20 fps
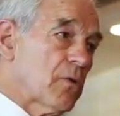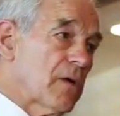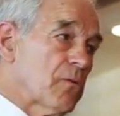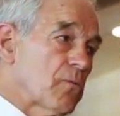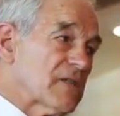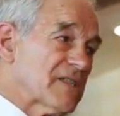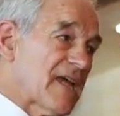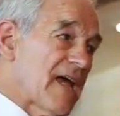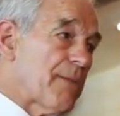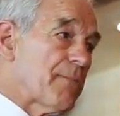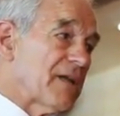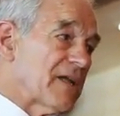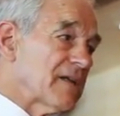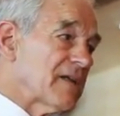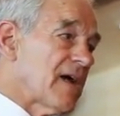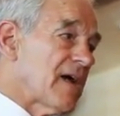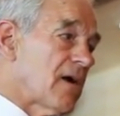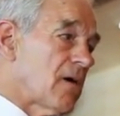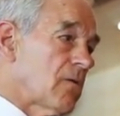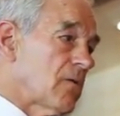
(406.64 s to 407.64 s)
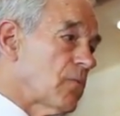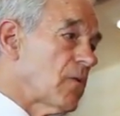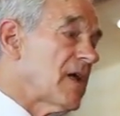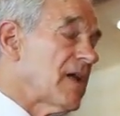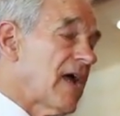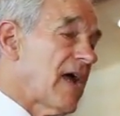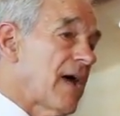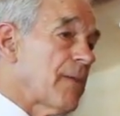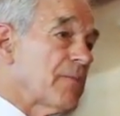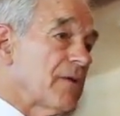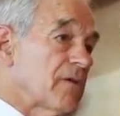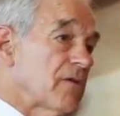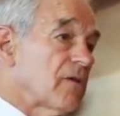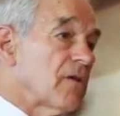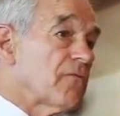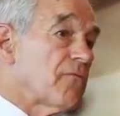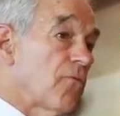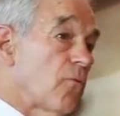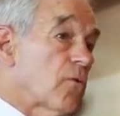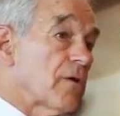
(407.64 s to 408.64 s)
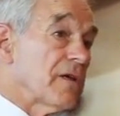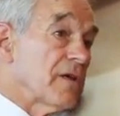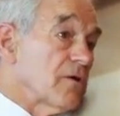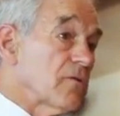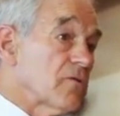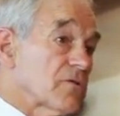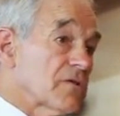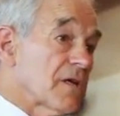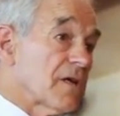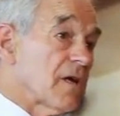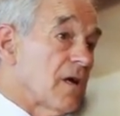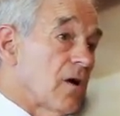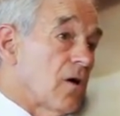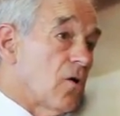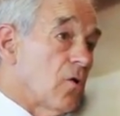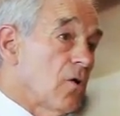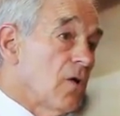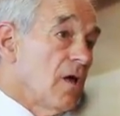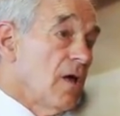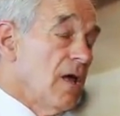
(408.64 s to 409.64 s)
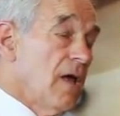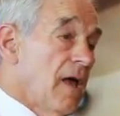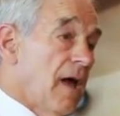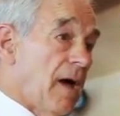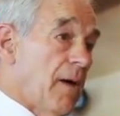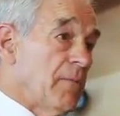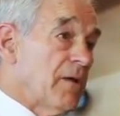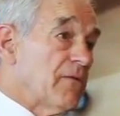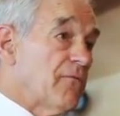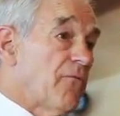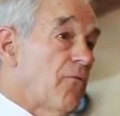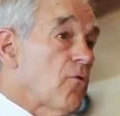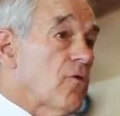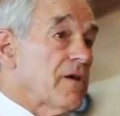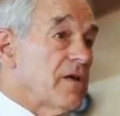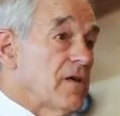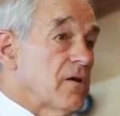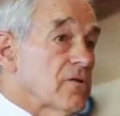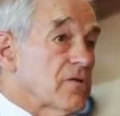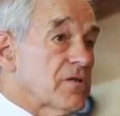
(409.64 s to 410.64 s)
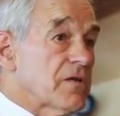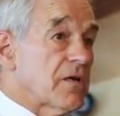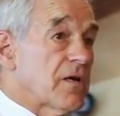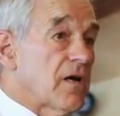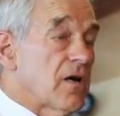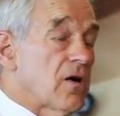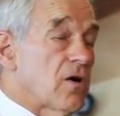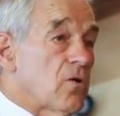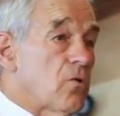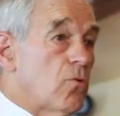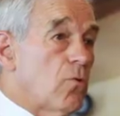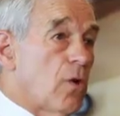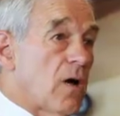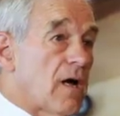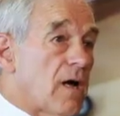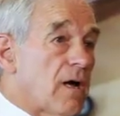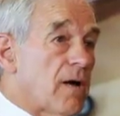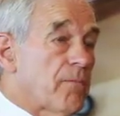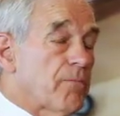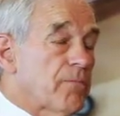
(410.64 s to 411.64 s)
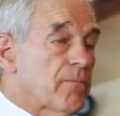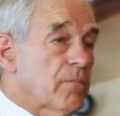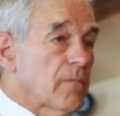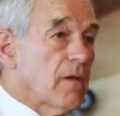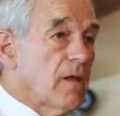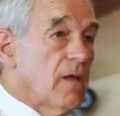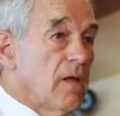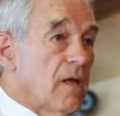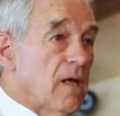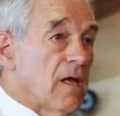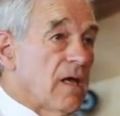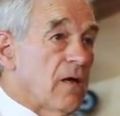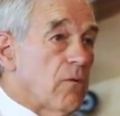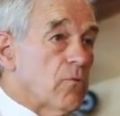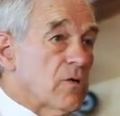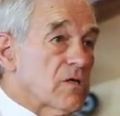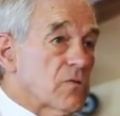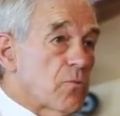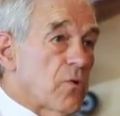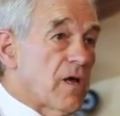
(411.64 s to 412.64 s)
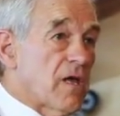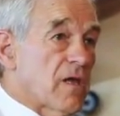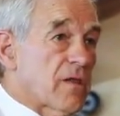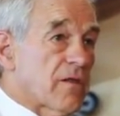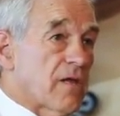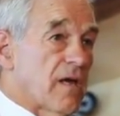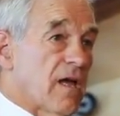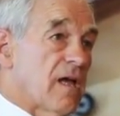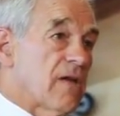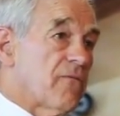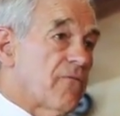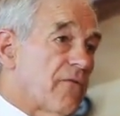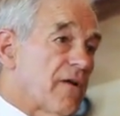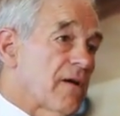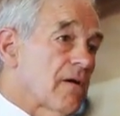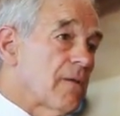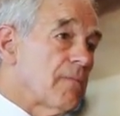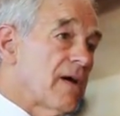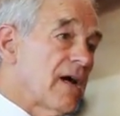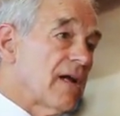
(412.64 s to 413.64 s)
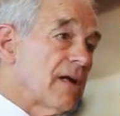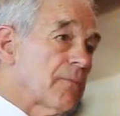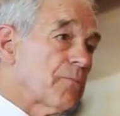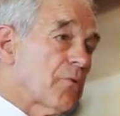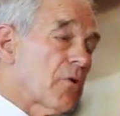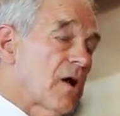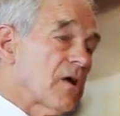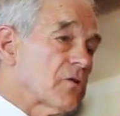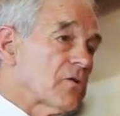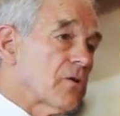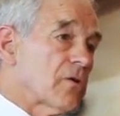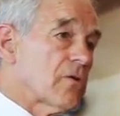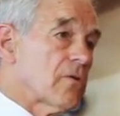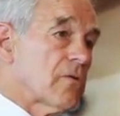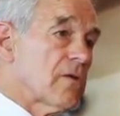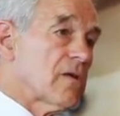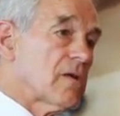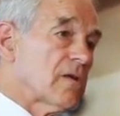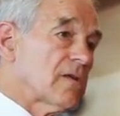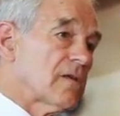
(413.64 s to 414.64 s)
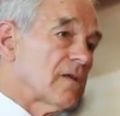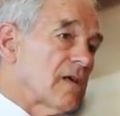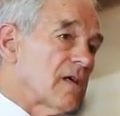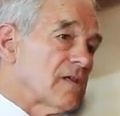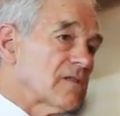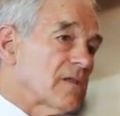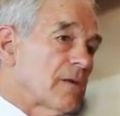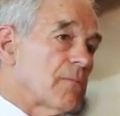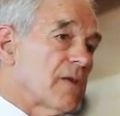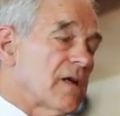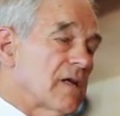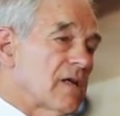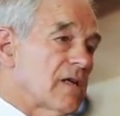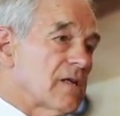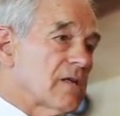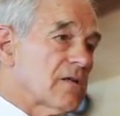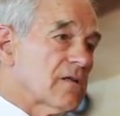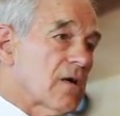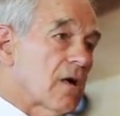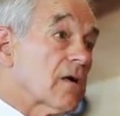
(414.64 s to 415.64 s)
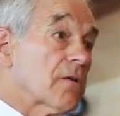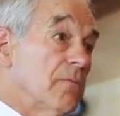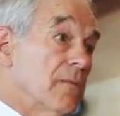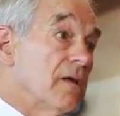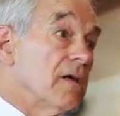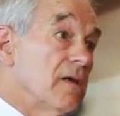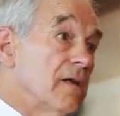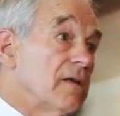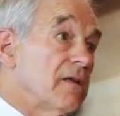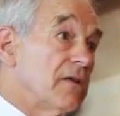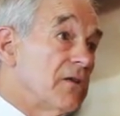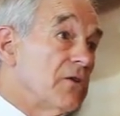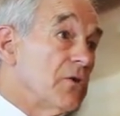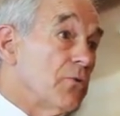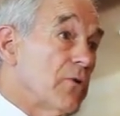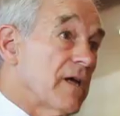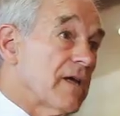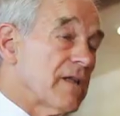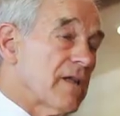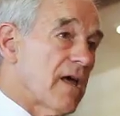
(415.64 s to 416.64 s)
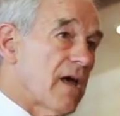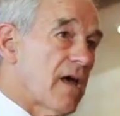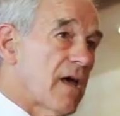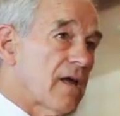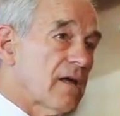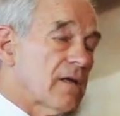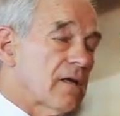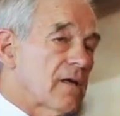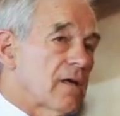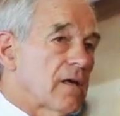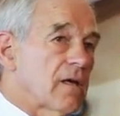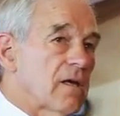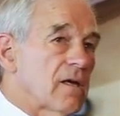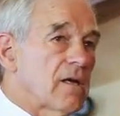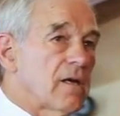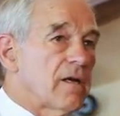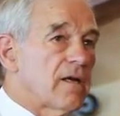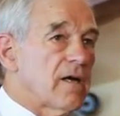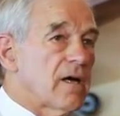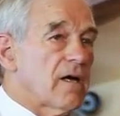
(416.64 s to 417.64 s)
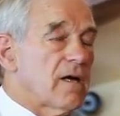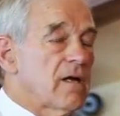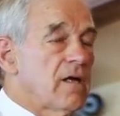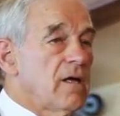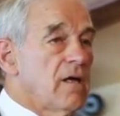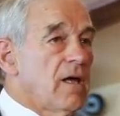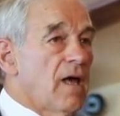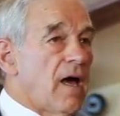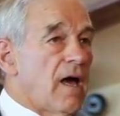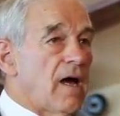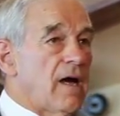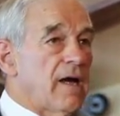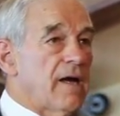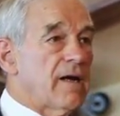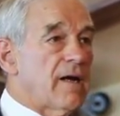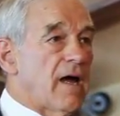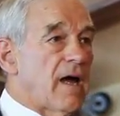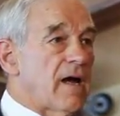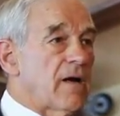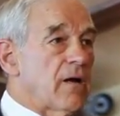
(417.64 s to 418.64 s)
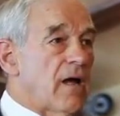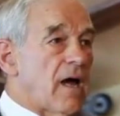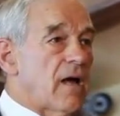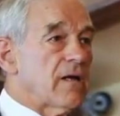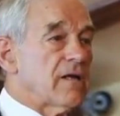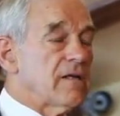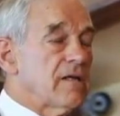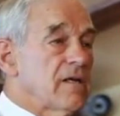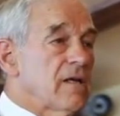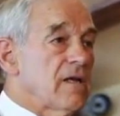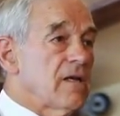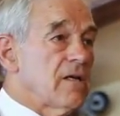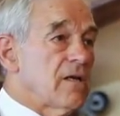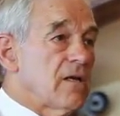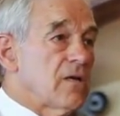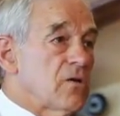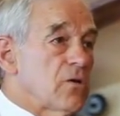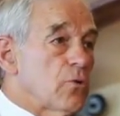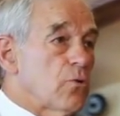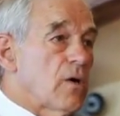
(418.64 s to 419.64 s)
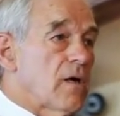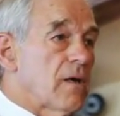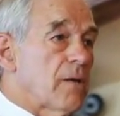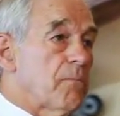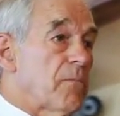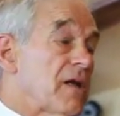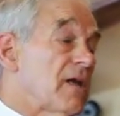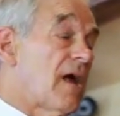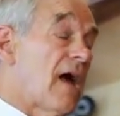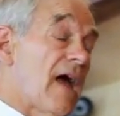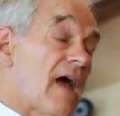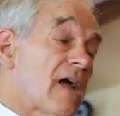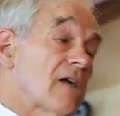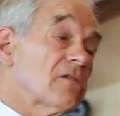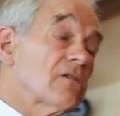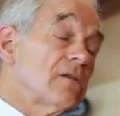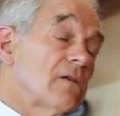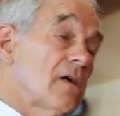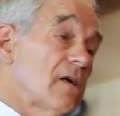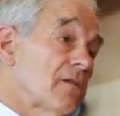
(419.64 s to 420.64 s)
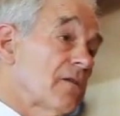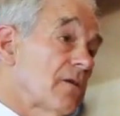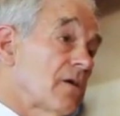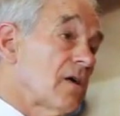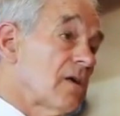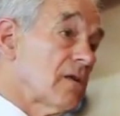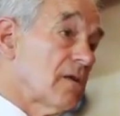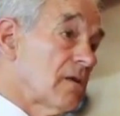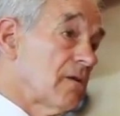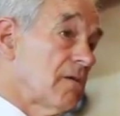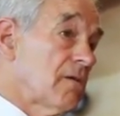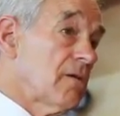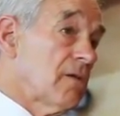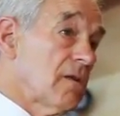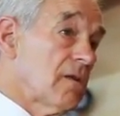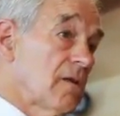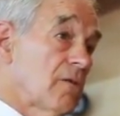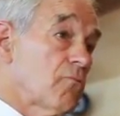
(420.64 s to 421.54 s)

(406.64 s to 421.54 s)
what's happening now and what happened 4 years ago. I mean, 4 years ago, it was with a fair amount of pressure that somebody talked me into doing that, and I did do it. But actually, I thought the